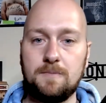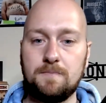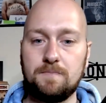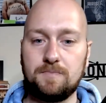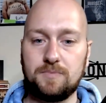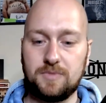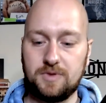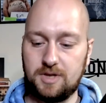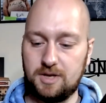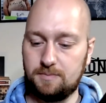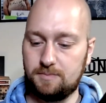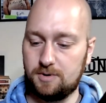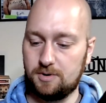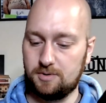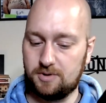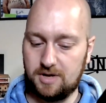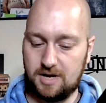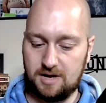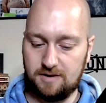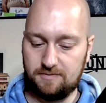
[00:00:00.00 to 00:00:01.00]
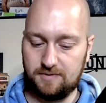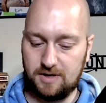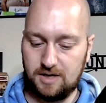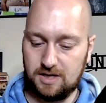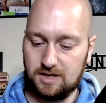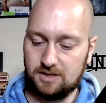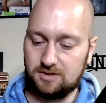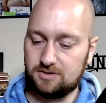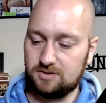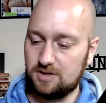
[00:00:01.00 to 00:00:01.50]
They both have a
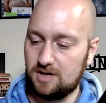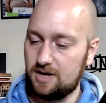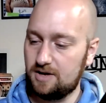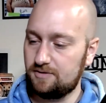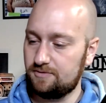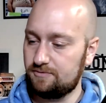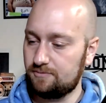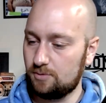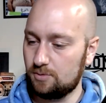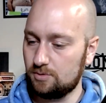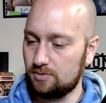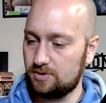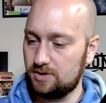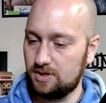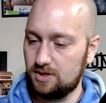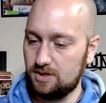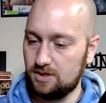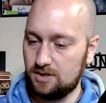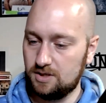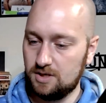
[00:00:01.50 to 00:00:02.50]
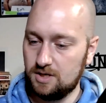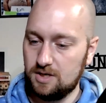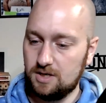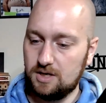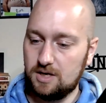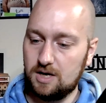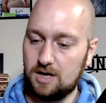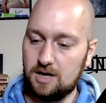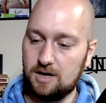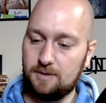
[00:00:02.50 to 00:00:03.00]
slot for the
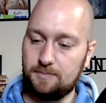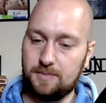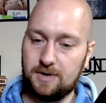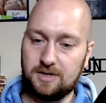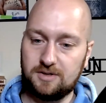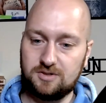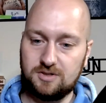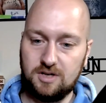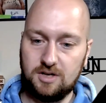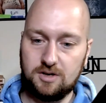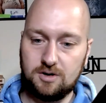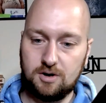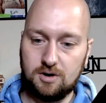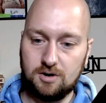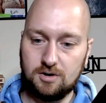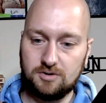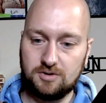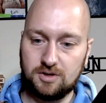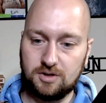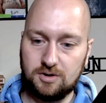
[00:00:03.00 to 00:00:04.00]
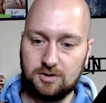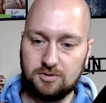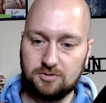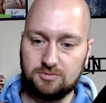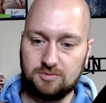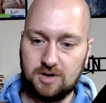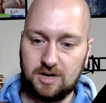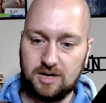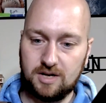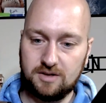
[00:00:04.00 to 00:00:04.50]
SD cards that goes
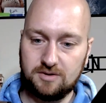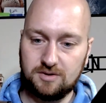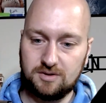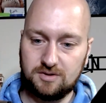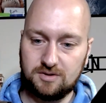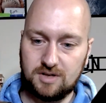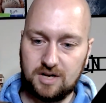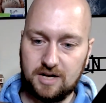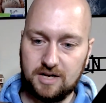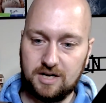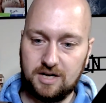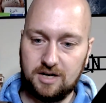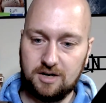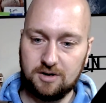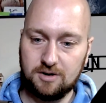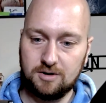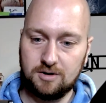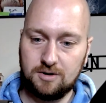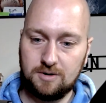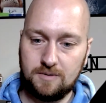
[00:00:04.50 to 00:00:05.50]
right in the side here.